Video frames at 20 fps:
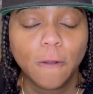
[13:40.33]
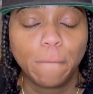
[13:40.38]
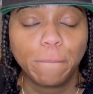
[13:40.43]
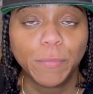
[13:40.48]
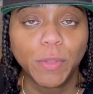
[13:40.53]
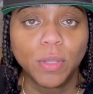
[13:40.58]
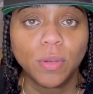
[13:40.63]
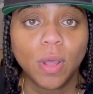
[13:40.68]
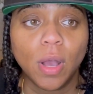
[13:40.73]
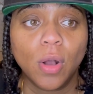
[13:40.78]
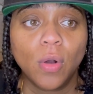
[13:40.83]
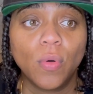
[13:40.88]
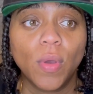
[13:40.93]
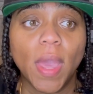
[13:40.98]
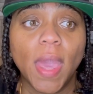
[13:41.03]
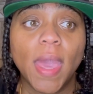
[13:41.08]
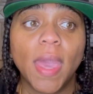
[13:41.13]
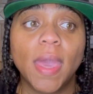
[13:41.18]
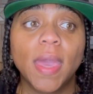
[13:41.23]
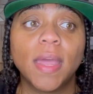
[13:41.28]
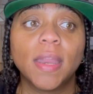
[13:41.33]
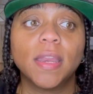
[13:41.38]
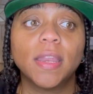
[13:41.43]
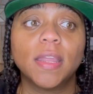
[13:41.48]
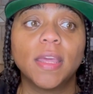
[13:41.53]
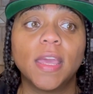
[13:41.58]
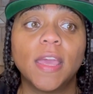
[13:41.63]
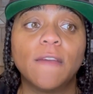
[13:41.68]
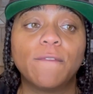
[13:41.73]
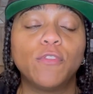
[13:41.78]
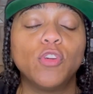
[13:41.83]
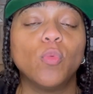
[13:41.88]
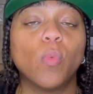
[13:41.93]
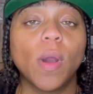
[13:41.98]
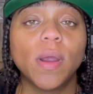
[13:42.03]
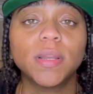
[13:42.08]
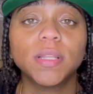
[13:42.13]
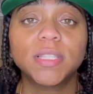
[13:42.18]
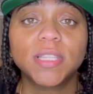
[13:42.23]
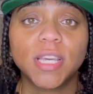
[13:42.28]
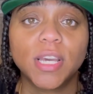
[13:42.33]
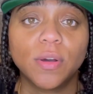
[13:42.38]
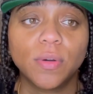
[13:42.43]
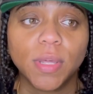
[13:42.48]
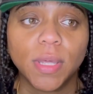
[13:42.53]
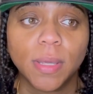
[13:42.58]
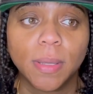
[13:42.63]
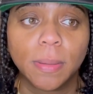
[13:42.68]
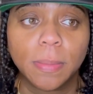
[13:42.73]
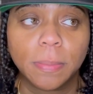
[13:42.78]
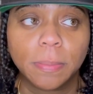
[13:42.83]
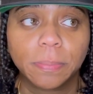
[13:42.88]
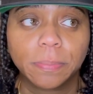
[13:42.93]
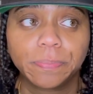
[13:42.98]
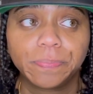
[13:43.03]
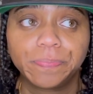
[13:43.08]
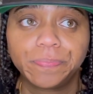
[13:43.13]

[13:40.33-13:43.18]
and if you were to tell him,